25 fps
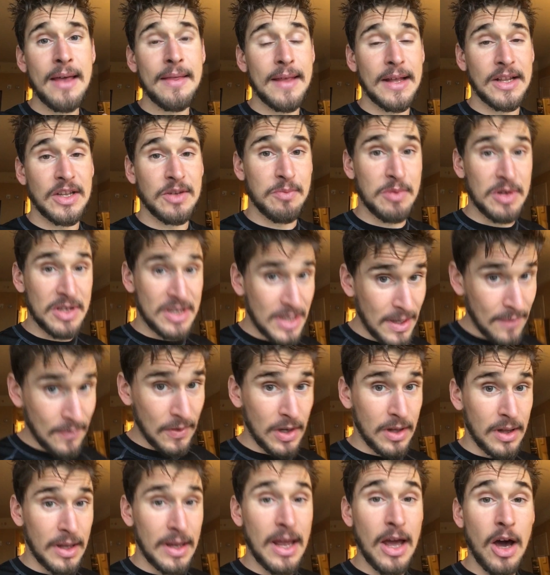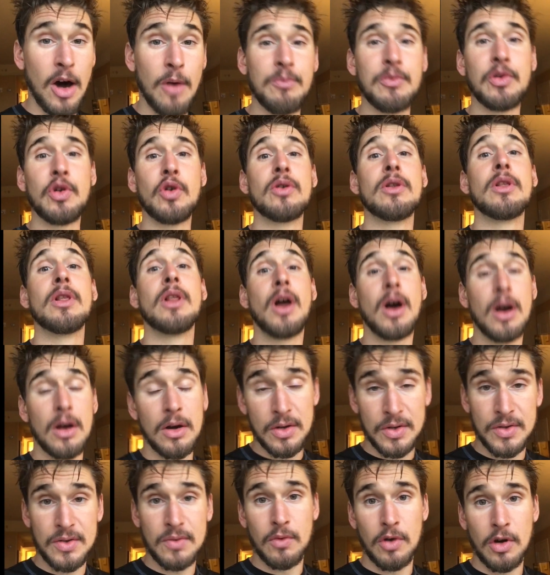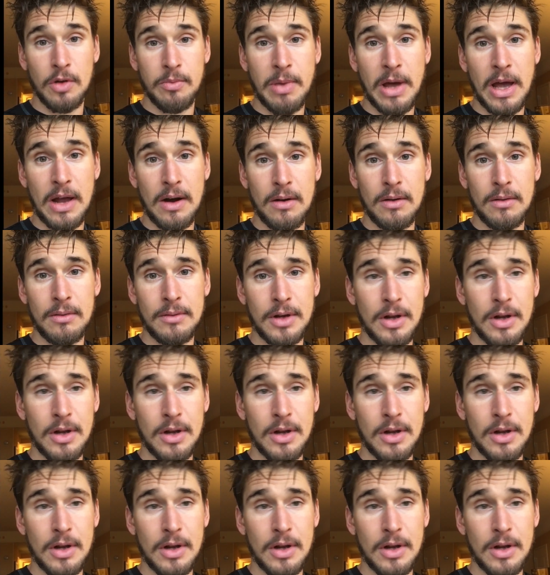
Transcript: that specifically help your lungs work better.